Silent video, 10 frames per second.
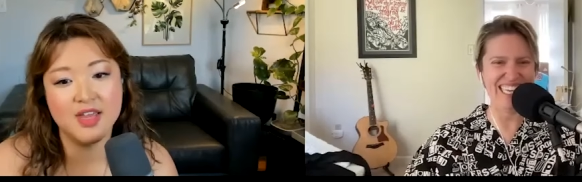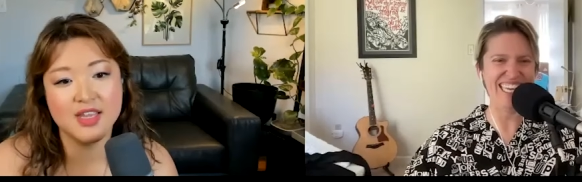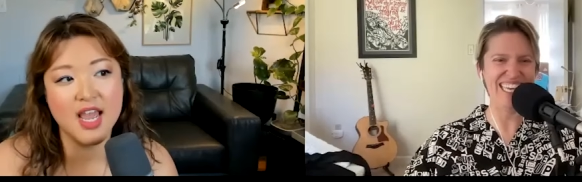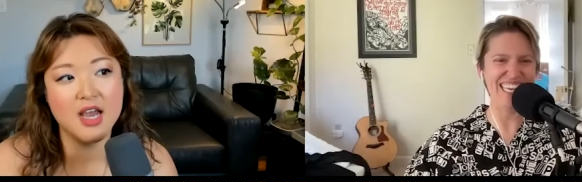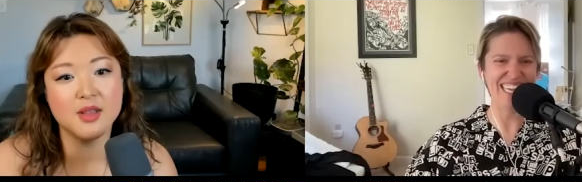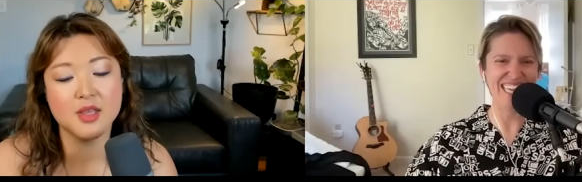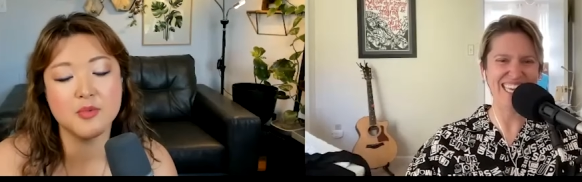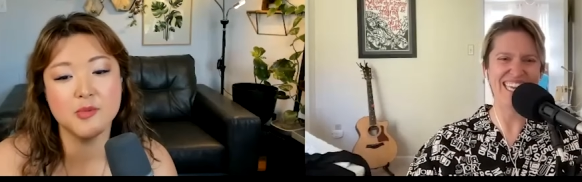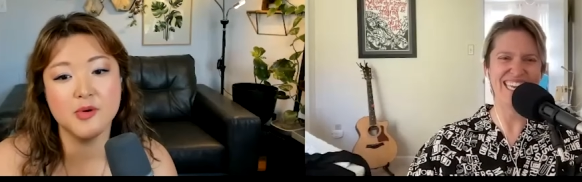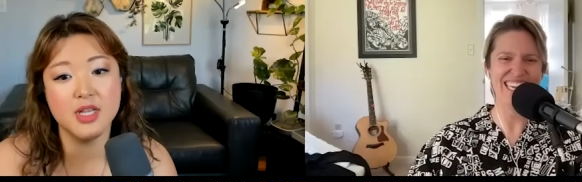Speaker 1: it. Yeah, like
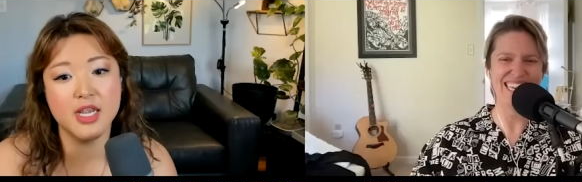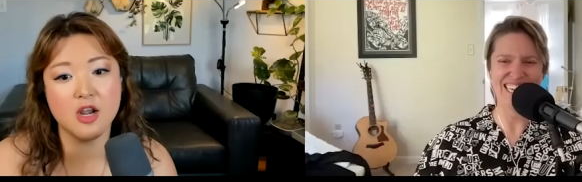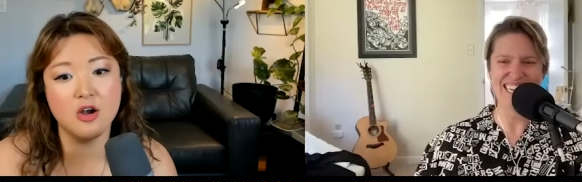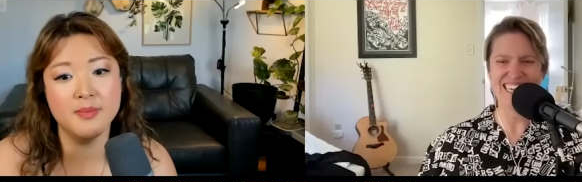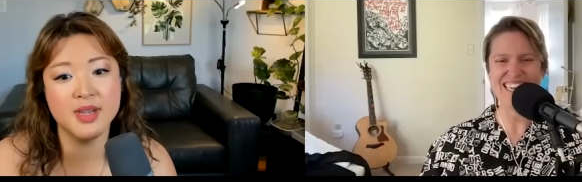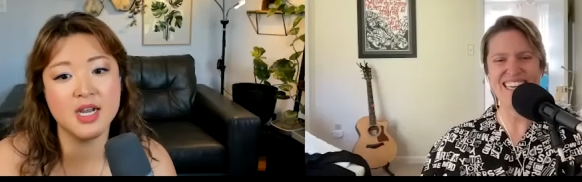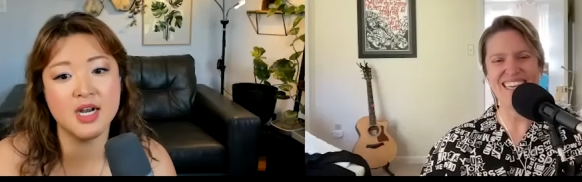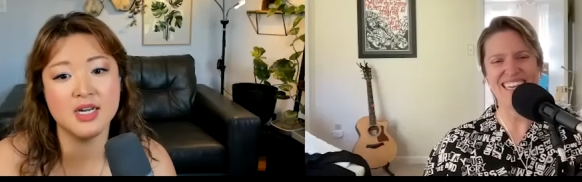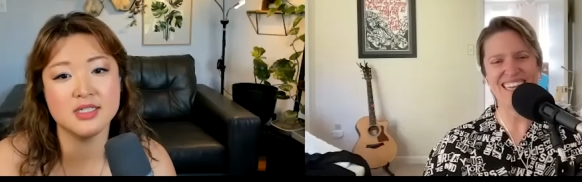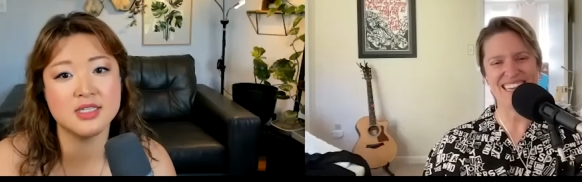people are like, "Oh my
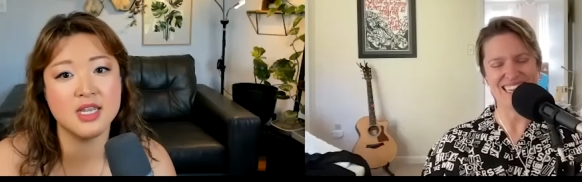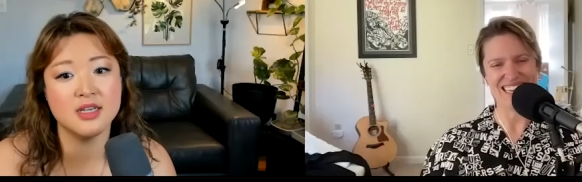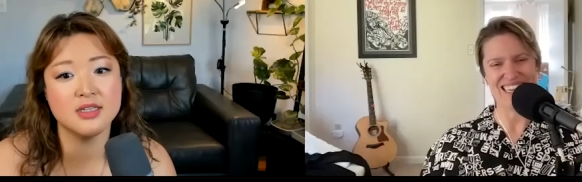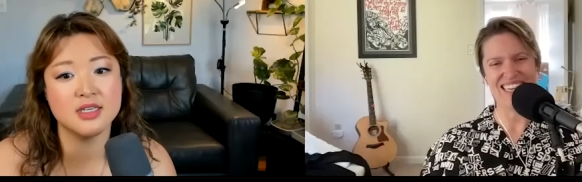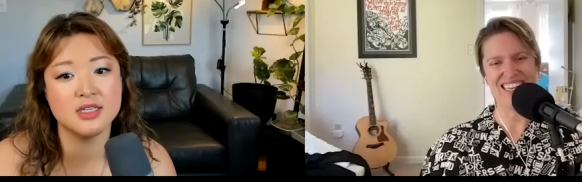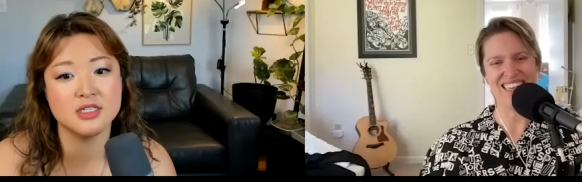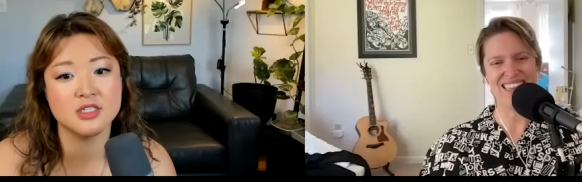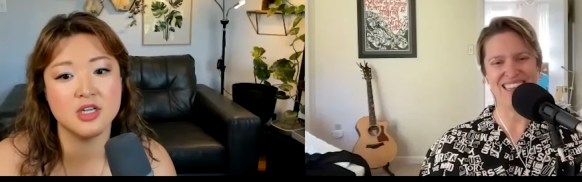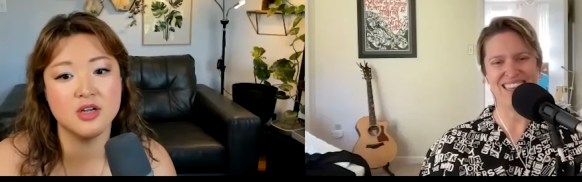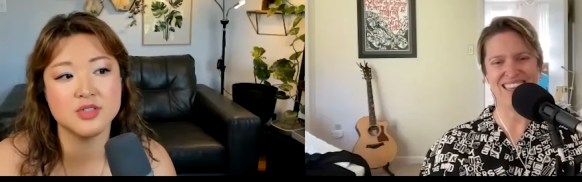god, it's there in the kids
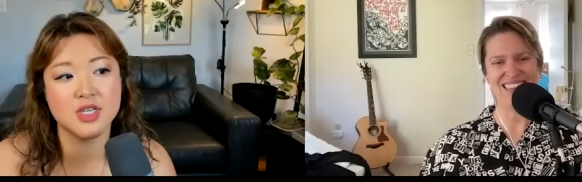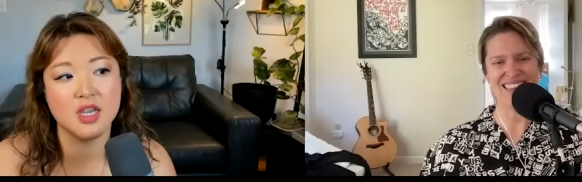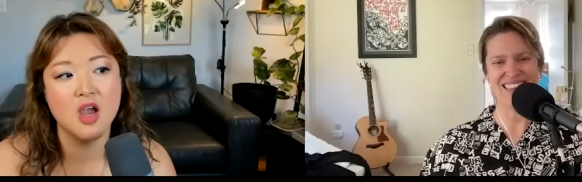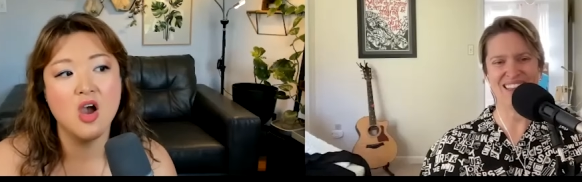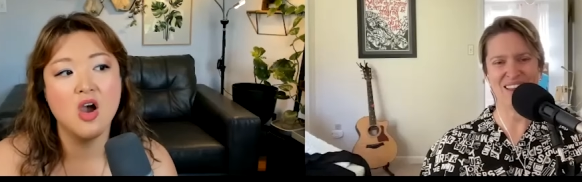section." I was like,